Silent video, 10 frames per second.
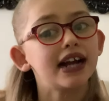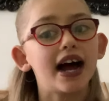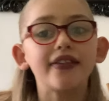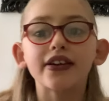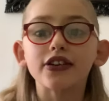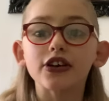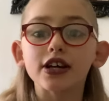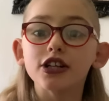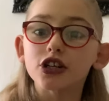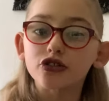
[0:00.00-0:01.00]
and then you
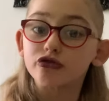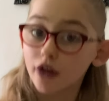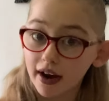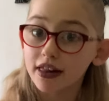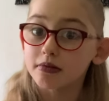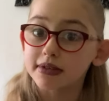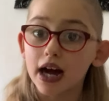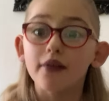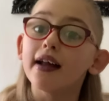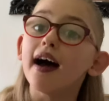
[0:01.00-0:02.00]
can just write them
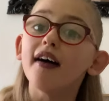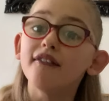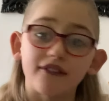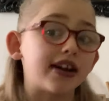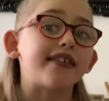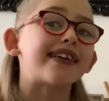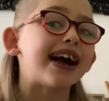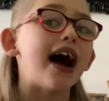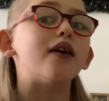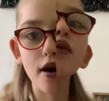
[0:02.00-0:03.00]
down and figure it out.